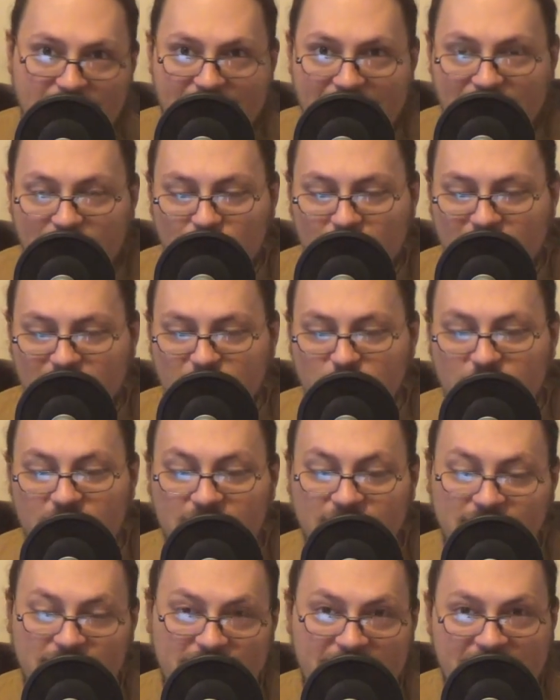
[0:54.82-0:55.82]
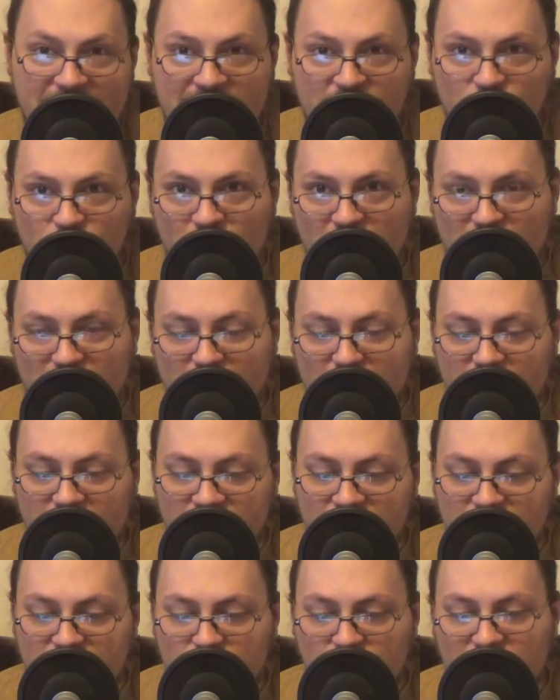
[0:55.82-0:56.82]
Hello everyone, and
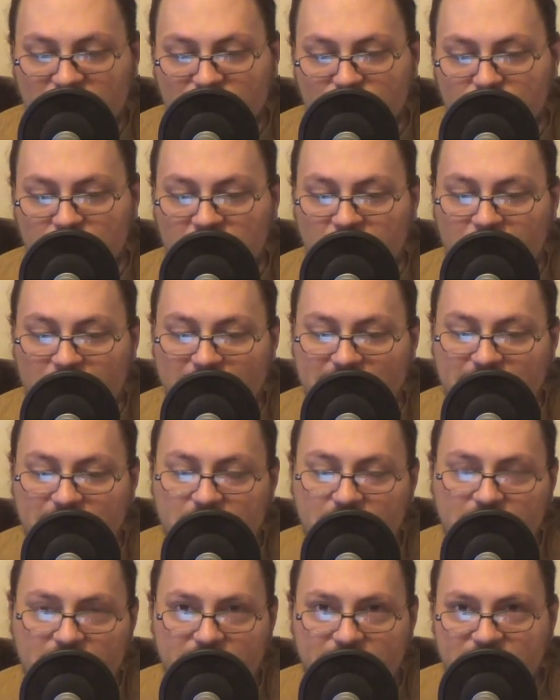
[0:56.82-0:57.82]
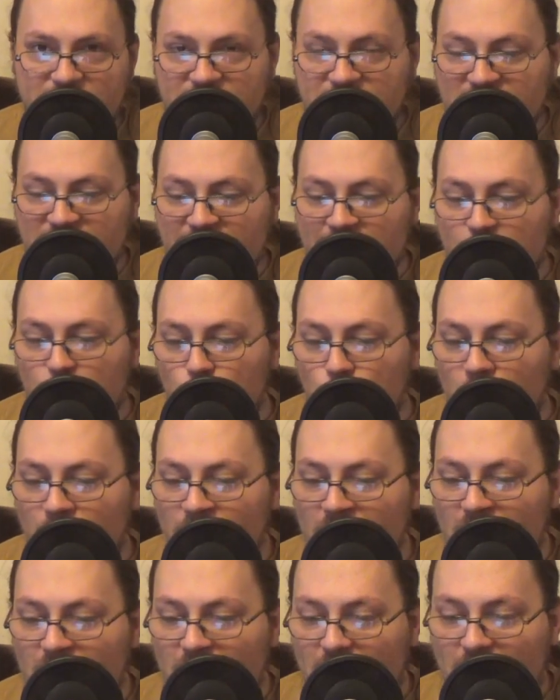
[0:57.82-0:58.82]
welcome to the Freedom Alternative. So,
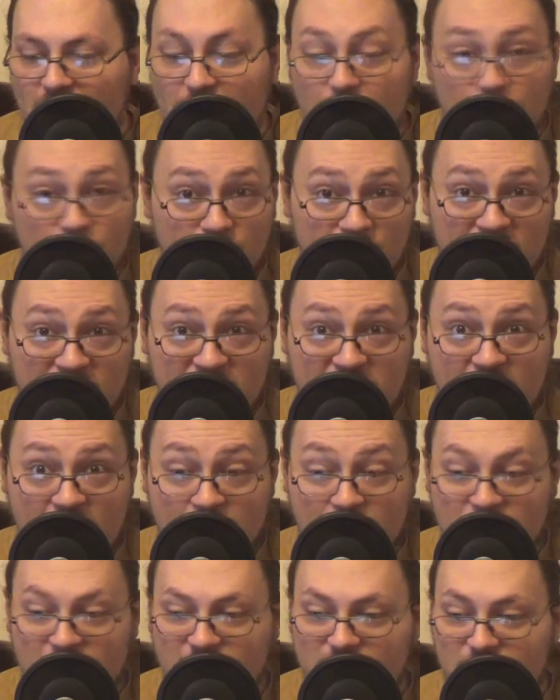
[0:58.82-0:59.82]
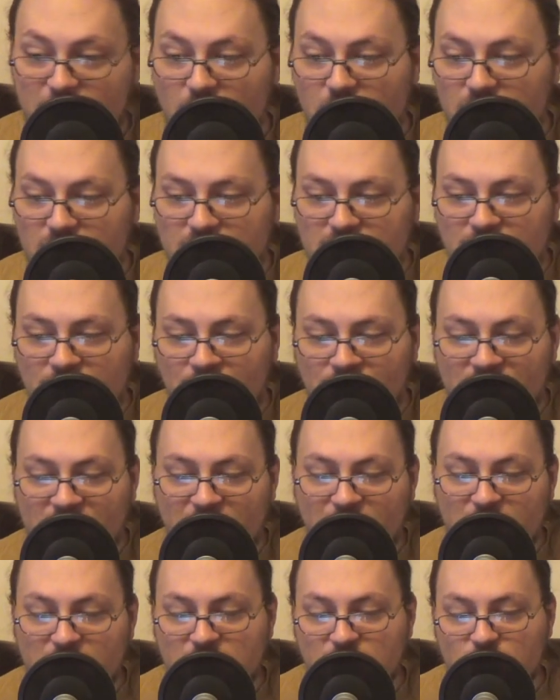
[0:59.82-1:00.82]
big game in France.
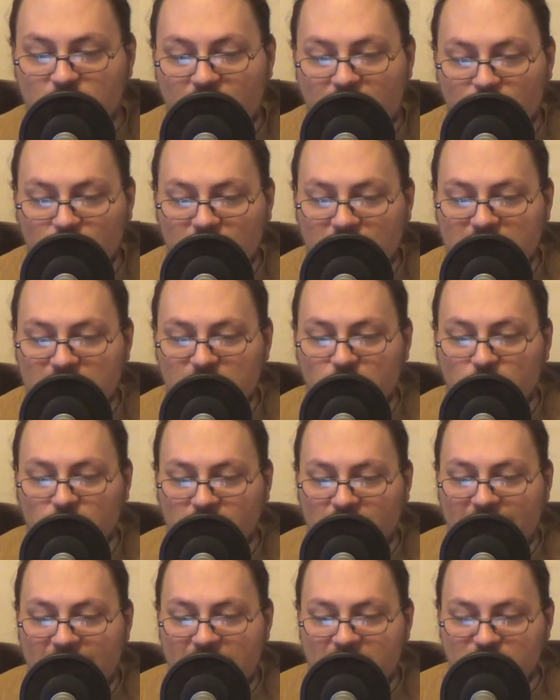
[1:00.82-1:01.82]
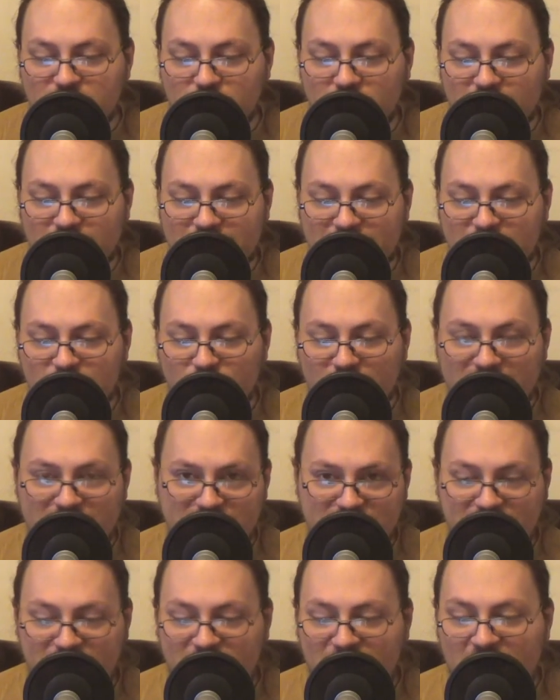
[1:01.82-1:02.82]
The first round is on April the
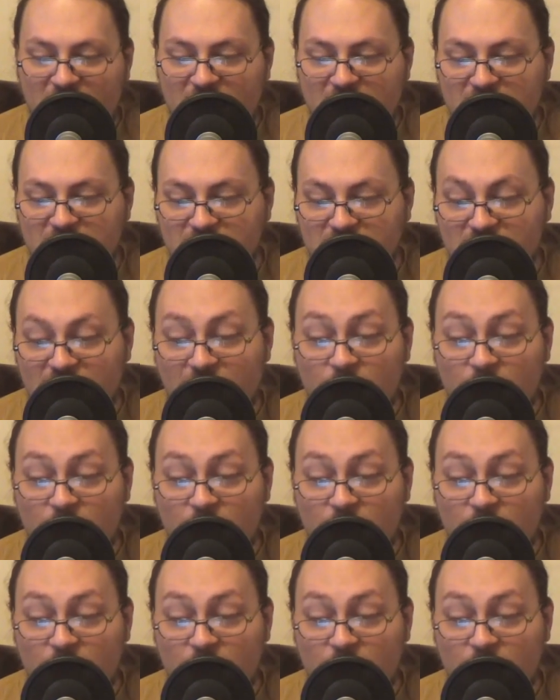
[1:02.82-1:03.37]
23rd.